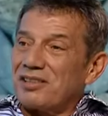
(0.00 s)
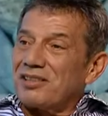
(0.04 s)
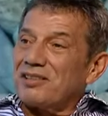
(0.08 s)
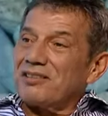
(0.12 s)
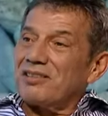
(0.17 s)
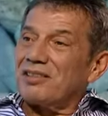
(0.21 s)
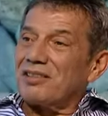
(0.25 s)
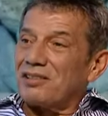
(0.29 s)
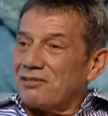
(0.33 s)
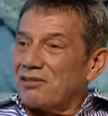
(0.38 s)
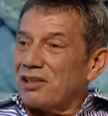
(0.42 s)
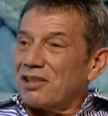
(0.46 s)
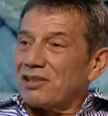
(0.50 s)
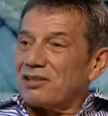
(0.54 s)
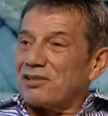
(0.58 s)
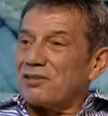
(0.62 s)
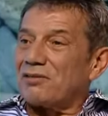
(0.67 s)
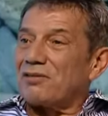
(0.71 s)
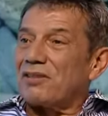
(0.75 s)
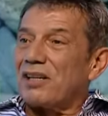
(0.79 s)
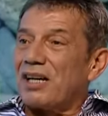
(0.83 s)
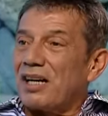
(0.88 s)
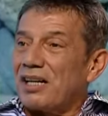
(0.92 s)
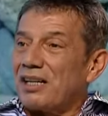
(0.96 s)
mm. the hmm. grace
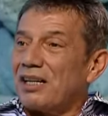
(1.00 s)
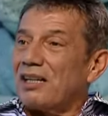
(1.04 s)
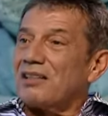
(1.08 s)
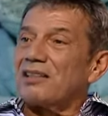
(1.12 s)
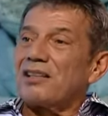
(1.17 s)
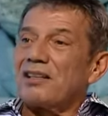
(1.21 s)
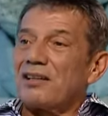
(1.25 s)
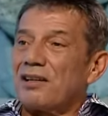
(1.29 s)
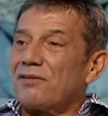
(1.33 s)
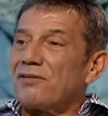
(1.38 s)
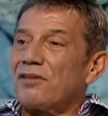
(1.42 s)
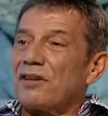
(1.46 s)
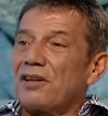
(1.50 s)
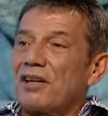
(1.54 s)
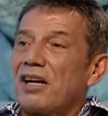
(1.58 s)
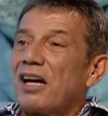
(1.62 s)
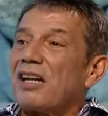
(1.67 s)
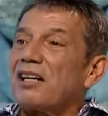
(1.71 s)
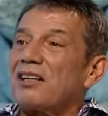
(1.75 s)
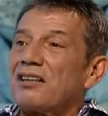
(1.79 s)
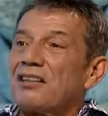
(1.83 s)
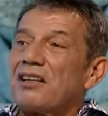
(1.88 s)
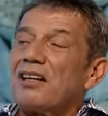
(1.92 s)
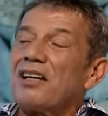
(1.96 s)
of God, and the love of
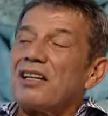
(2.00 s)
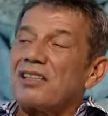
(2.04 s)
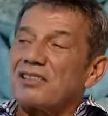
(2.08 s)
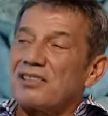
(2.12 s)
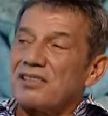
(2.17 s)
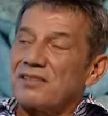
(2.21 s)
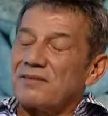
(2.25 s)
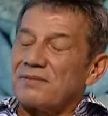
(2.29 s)
God in us.